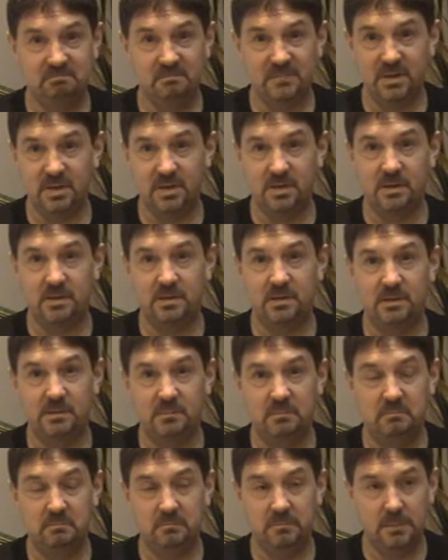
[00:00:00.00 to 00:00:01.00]
This is
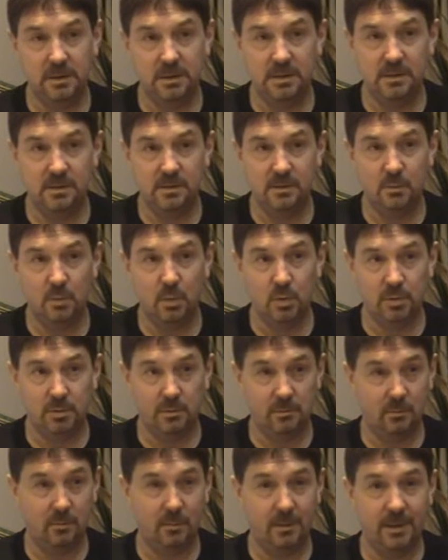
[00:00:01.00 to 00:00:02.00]

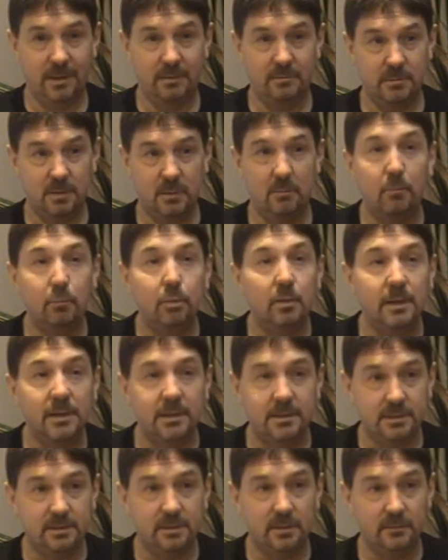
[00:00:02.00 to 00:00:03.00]
emotional without
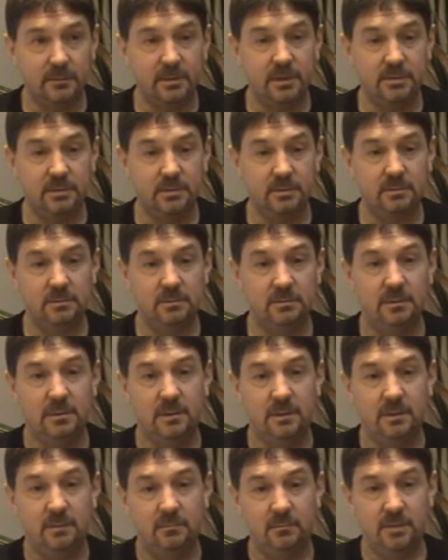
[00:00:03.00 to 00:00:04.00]
complete starvation,
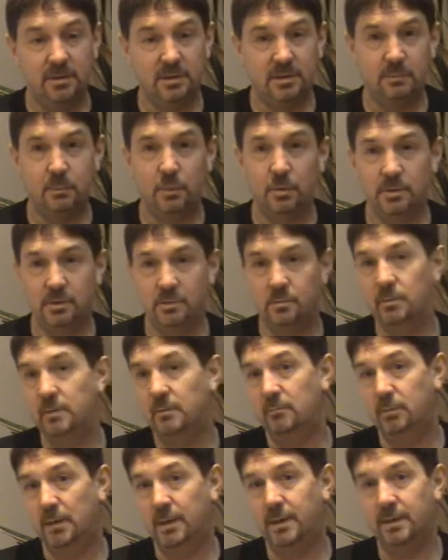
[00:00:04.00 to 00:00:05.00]
which I suppose is what
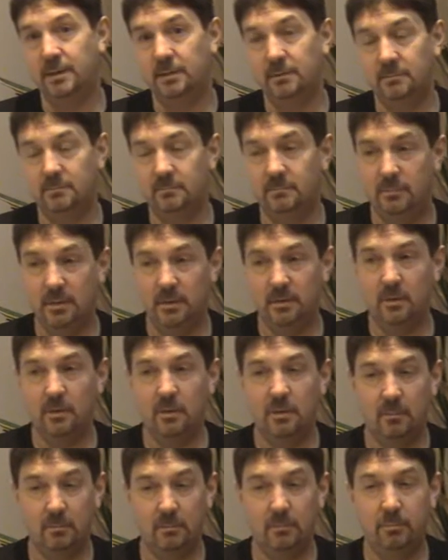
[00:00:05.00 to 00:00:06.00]
I'm planning. Well, not
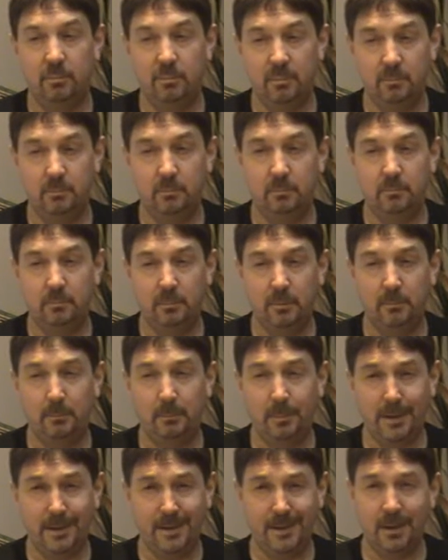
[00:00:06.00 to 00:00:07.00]

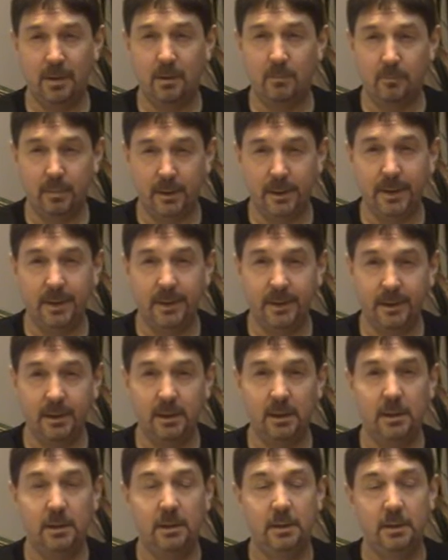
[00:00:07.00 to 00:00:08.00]
planning completely.
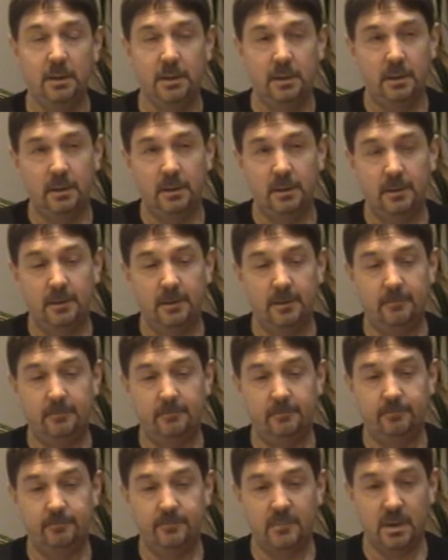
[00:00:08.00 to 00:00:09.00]

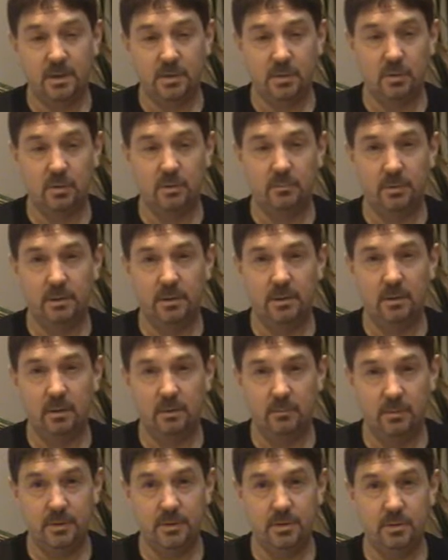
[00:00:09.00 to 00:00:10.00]
It's going to be a
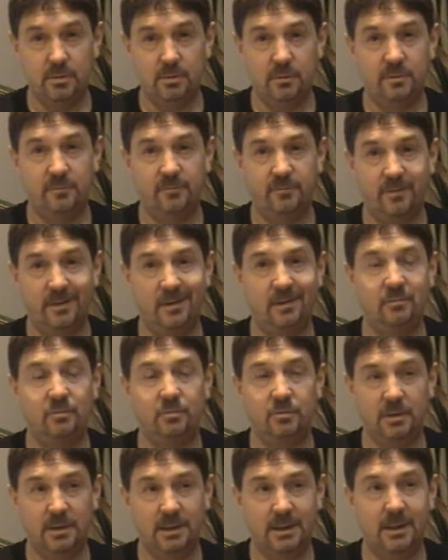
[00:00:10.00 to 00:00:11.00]
reduced
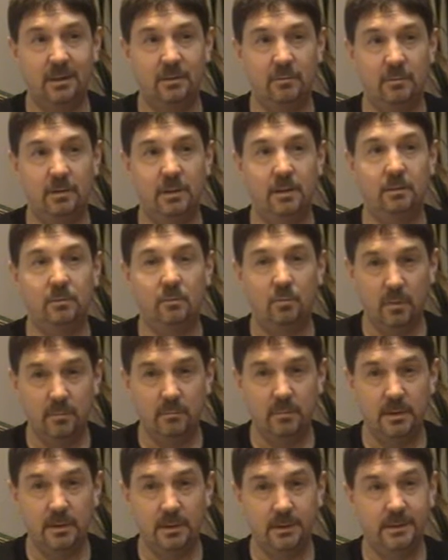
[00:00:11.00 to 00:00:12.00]
500 calorie 1
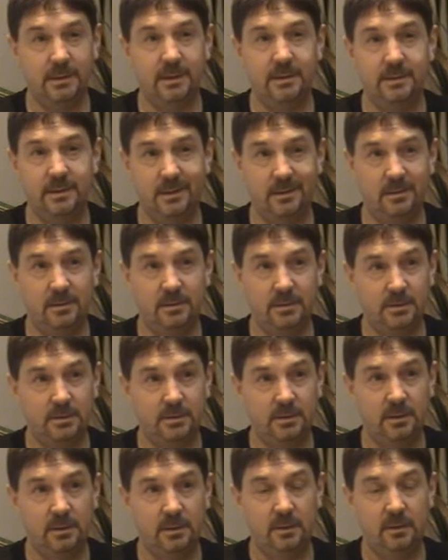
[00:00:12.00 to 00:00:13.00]
meal a day diet
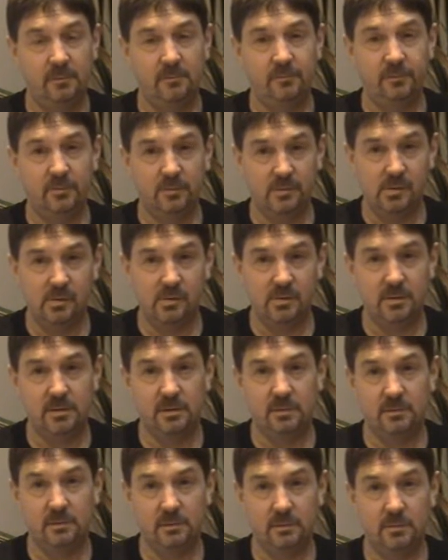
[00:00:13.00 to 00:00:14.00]
for as long as I
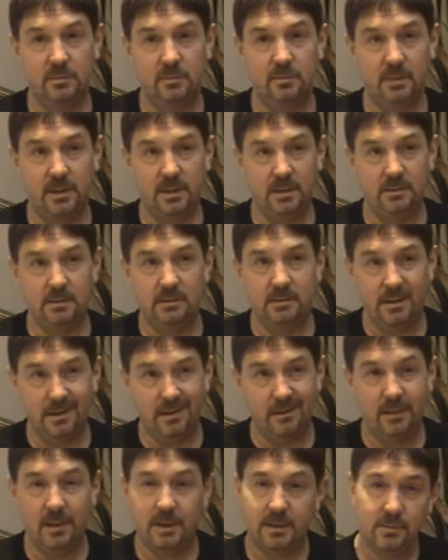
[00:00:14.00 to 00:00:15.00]
can lose the weight,
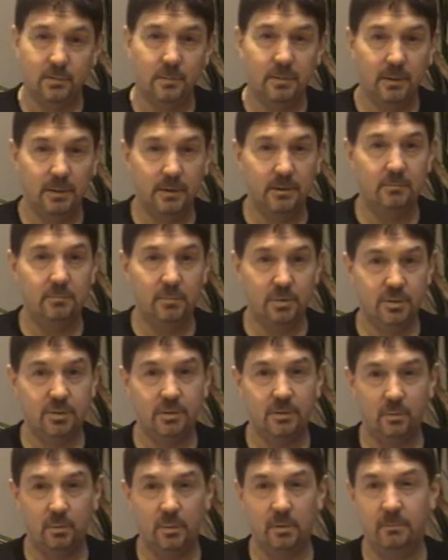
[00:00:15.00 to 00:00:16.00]
and that's when I can
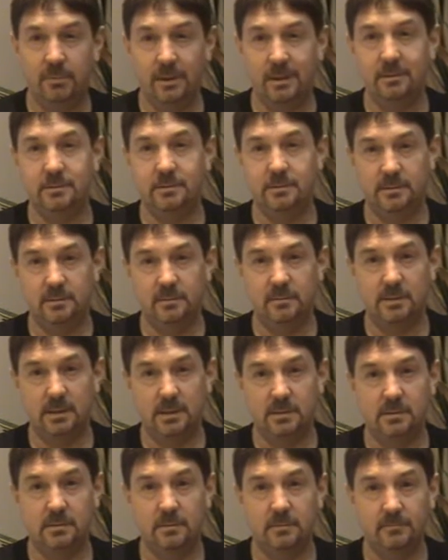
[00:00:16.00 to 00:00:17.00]
muster the willpower to do
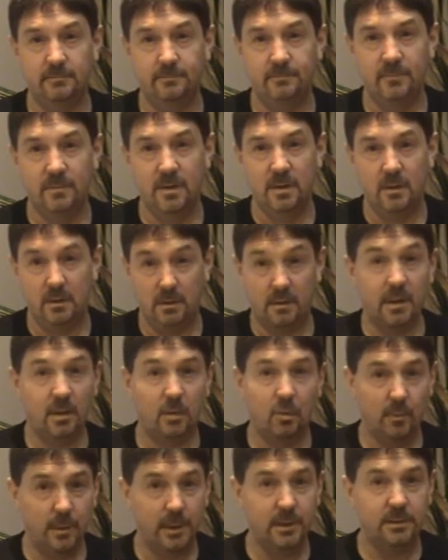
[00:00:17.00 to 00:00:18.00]
that, and then
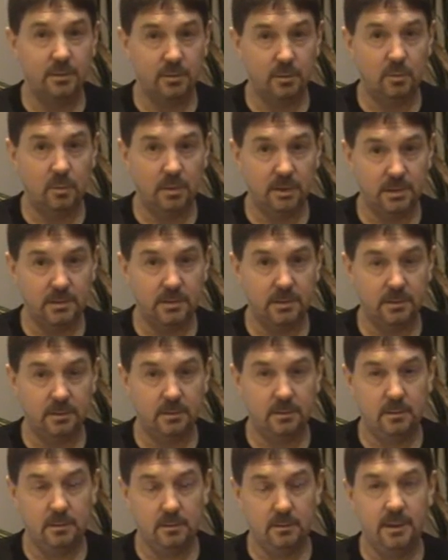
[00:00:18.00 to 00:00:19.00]
go back to normal eating.
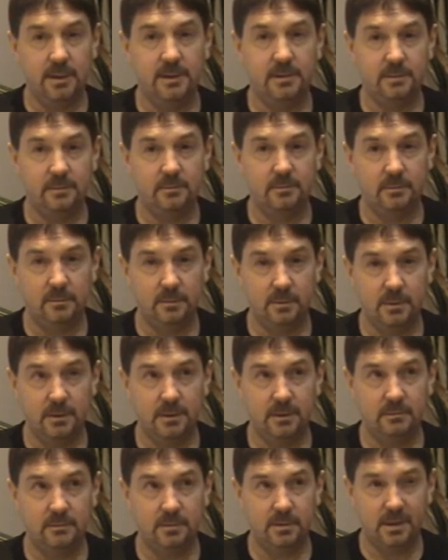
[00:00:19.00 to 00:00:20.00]
Alright,
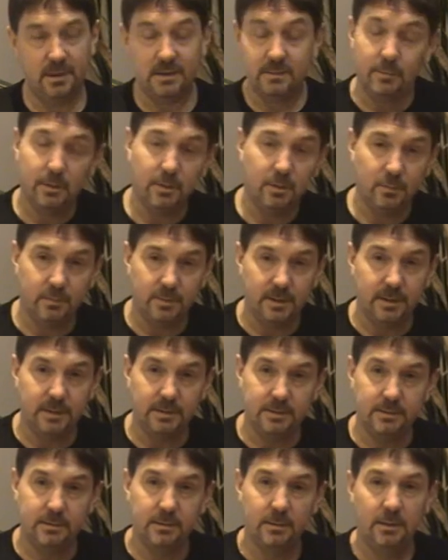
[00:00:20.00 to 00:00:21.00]
okay, so that's my
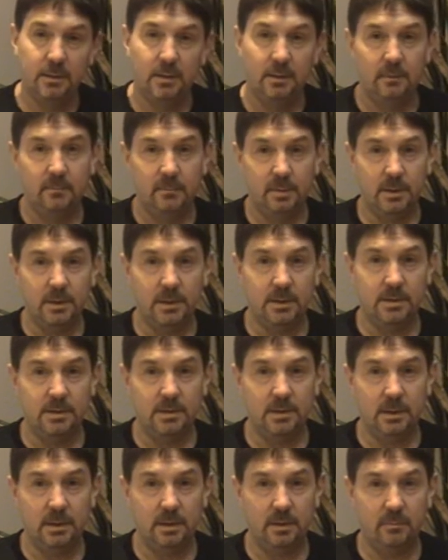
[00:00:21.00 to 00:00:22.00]
update. Please,
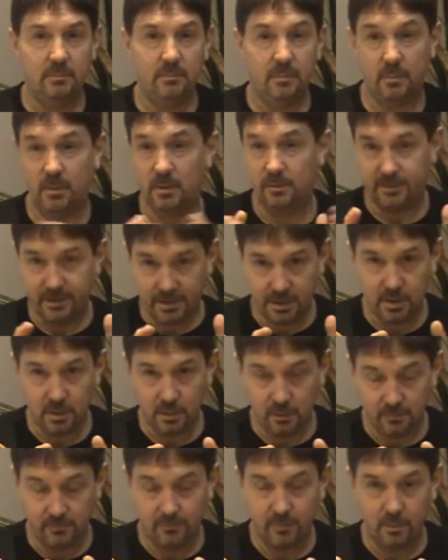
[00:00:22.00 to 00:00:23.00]
thank
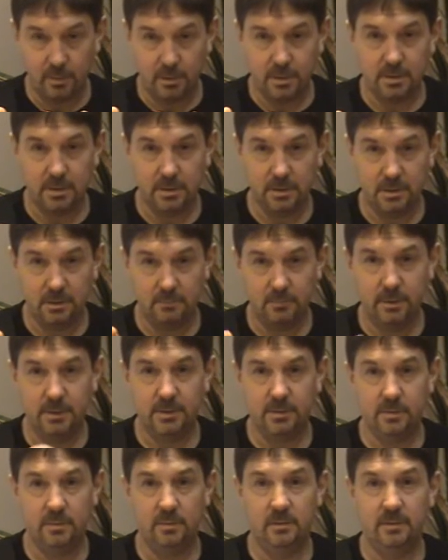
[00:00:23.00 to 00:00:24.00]
you for watching, and
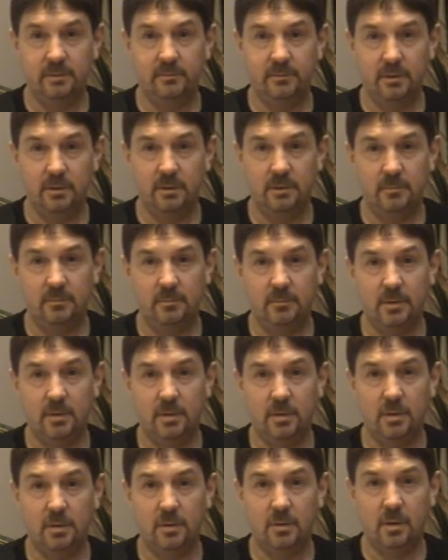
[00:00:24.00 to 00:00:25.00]
please do leave
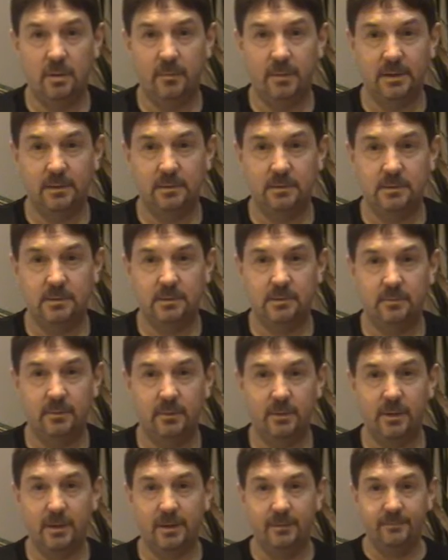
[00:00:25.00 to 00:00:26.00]
your comments.
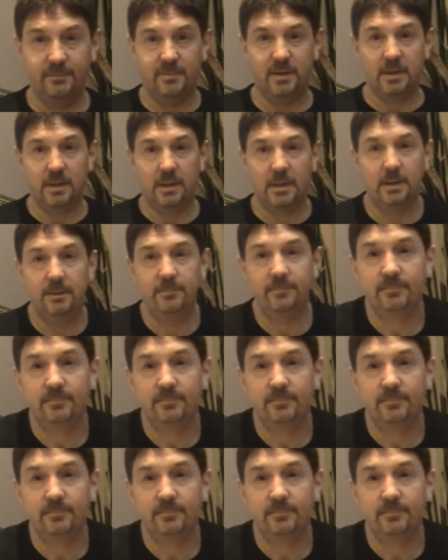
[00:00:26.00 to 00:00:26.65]
Okay, take care.